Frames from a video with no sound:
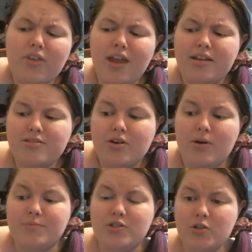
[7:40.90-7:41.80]
And so
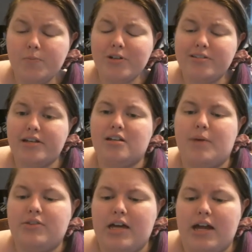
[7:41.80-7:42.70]
I'm super excited
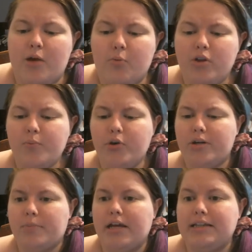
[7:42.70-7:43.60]
about that. I will put
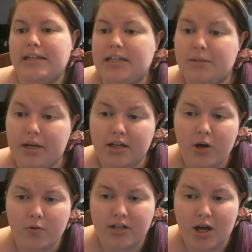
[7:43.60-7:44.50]
my link and my
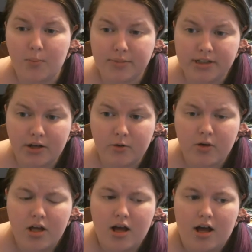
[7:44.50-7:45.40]
code down below.
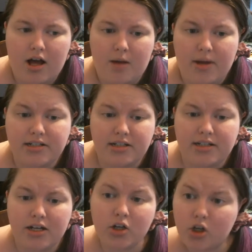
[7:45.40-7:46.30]
I did
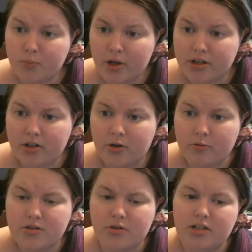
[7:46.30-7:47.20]
get a coupon
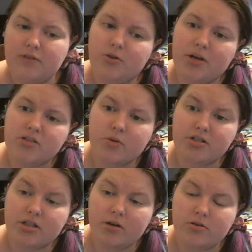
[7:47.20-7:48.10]
code so that if you guys want
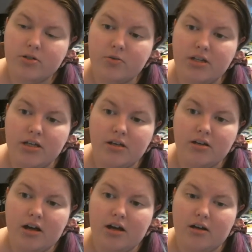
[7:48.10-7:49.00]
to go to the
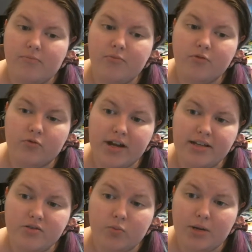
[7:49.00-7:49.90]

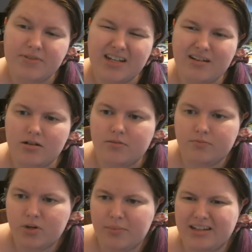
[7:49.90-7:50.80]
Raze website, I'll
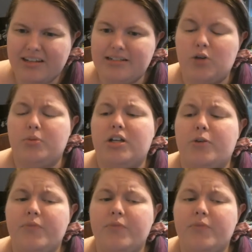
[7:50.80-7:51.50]
put my link down below